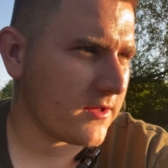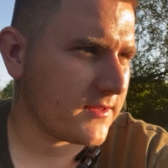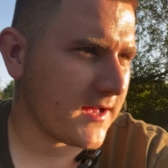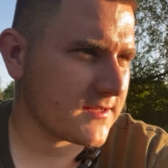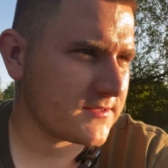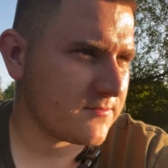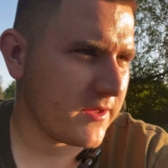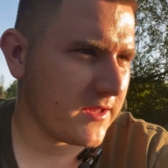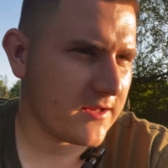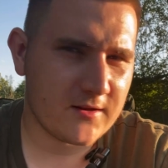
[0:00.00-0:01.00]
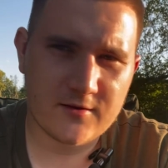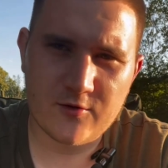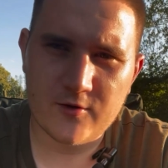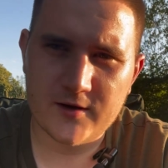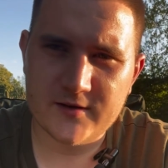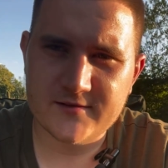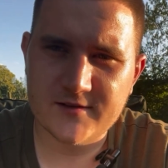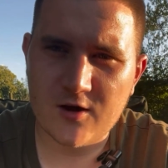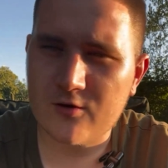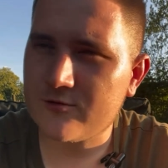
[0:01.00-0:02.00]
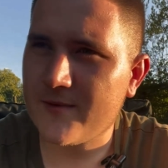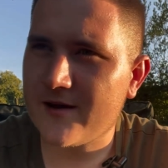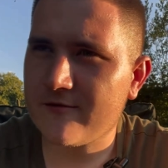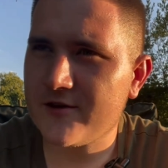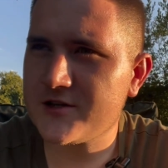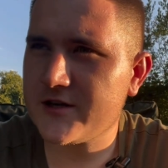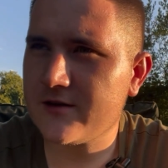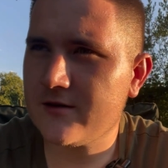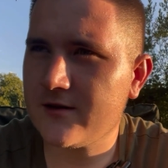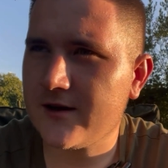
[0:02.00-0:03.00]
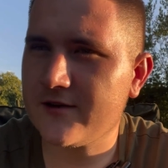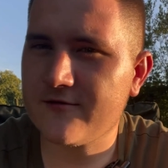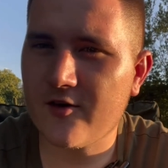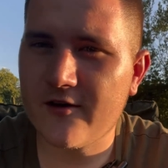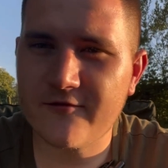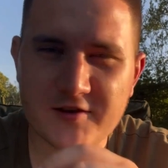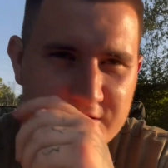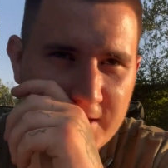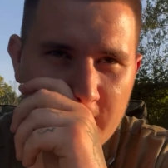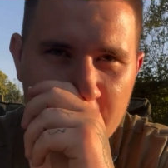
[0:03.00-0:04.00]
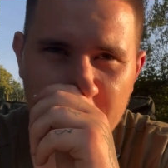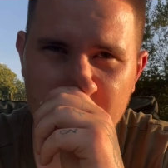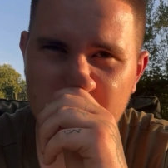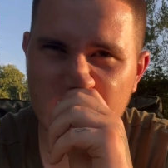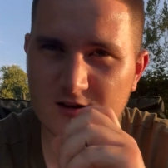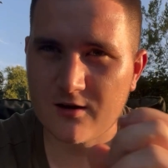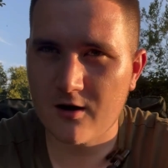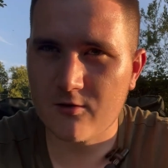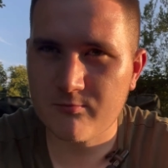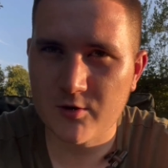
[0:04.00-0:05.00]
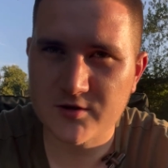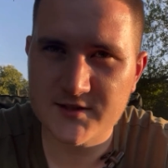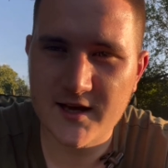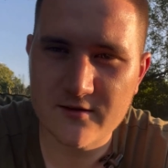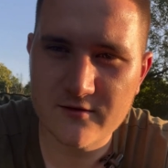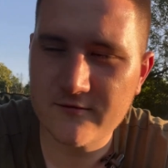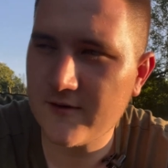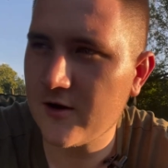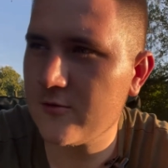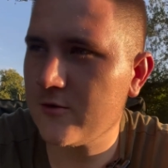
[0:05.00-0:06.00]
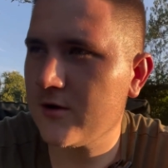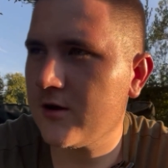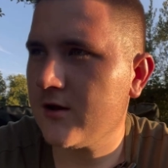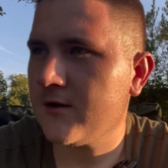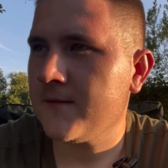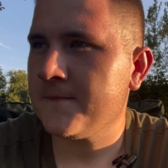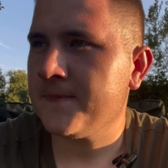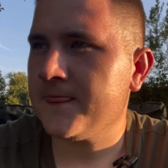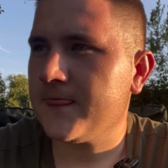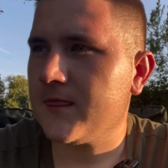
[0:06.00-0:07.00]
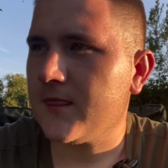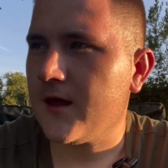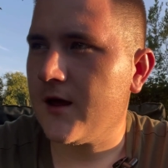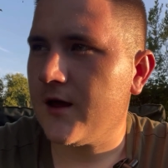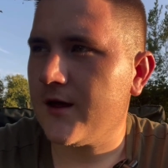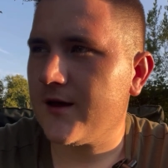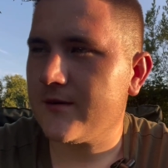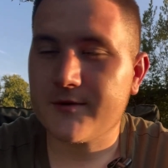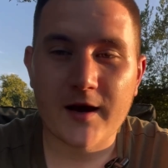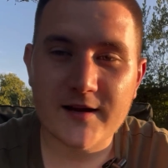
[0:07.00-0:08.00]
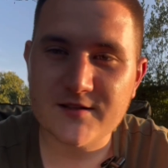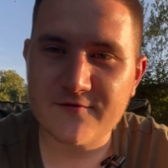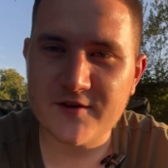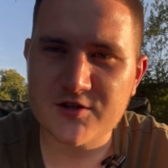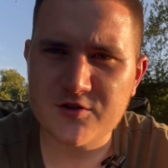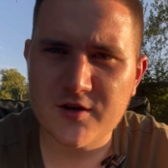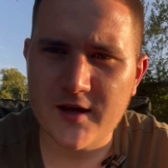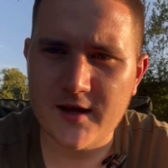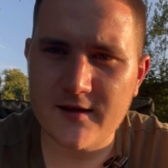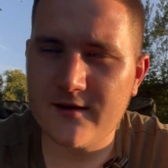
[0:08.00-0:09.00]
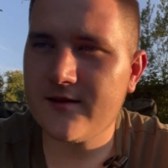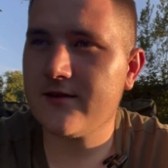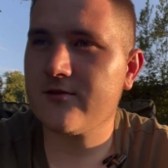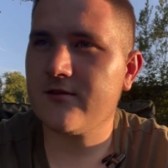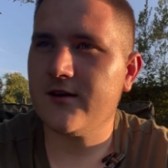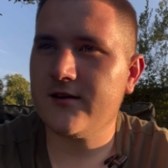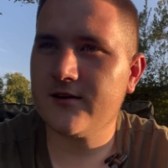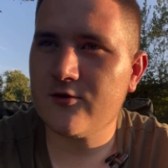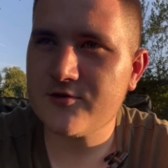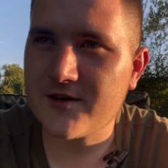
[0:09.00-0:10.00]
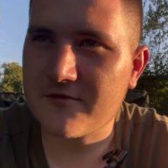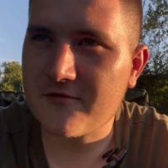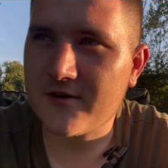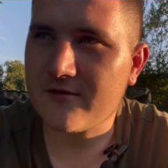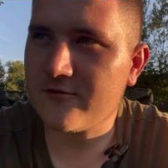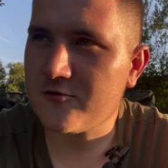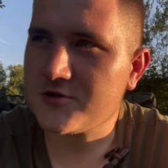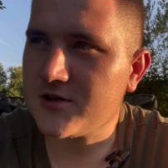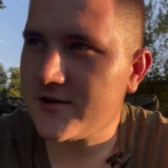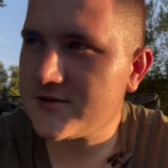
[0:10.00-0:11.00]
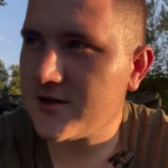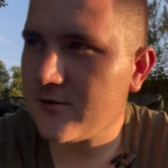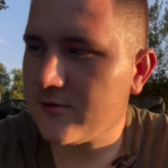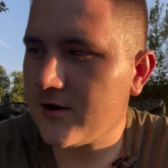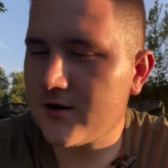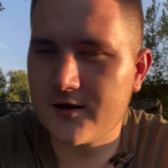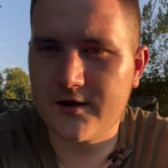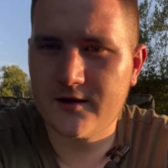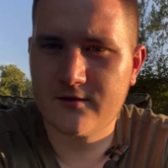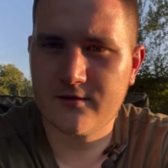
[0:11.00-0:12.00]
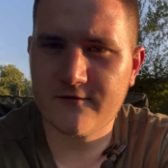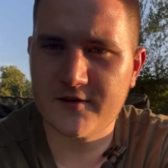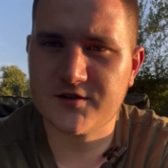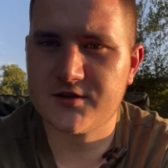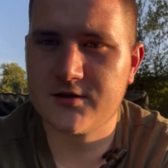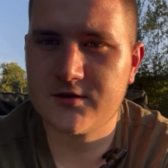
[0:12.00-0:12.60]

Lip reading: Dad's been doing his old man fishing and his fly fishing. Carl, bog standard float. But as a fish took it, he did lose everything, unfortunately. So luckily the fish